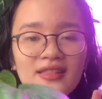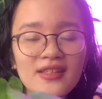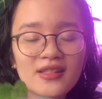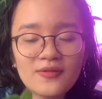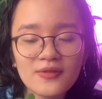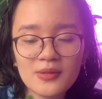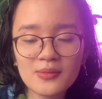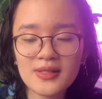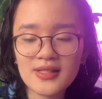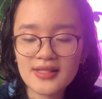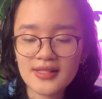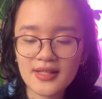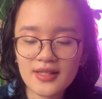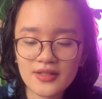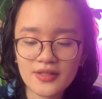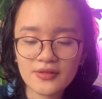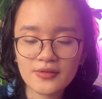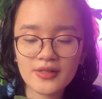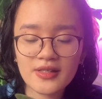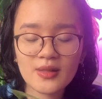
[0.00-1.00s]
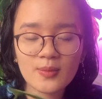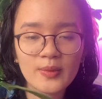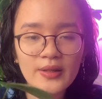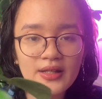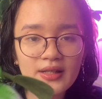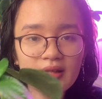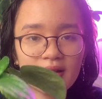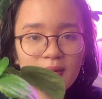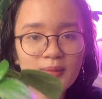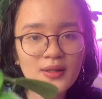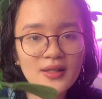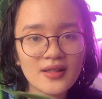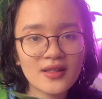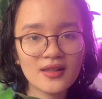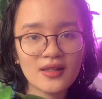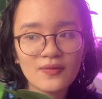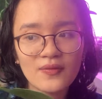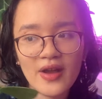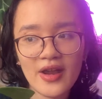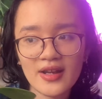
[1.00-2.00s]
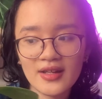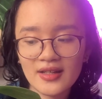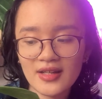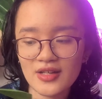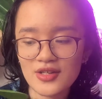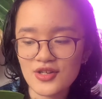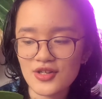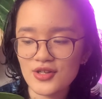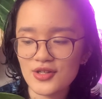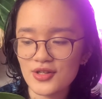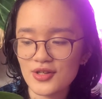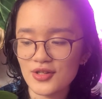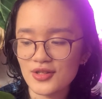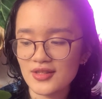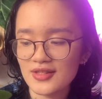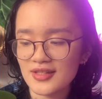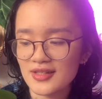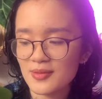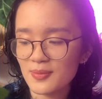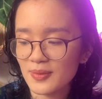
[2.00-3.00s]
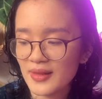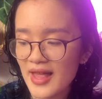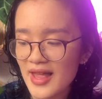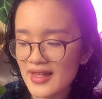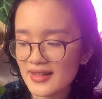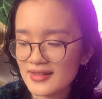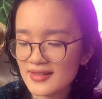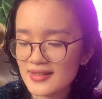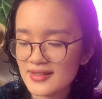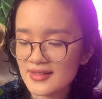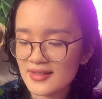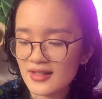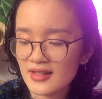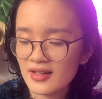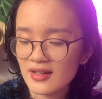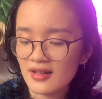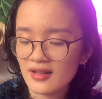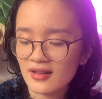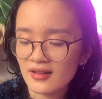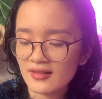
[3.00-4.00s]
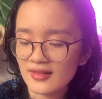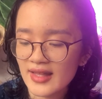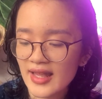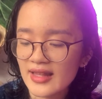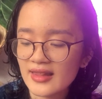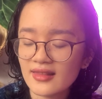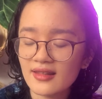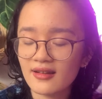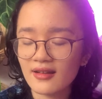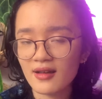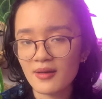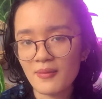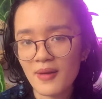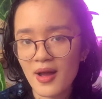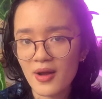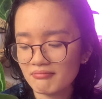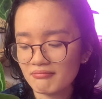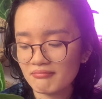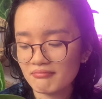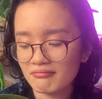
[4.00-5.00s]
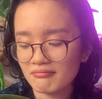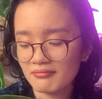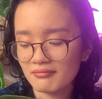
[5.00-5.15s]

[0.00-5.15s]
from a seller who explained to me that the variegation on these plants tend to come out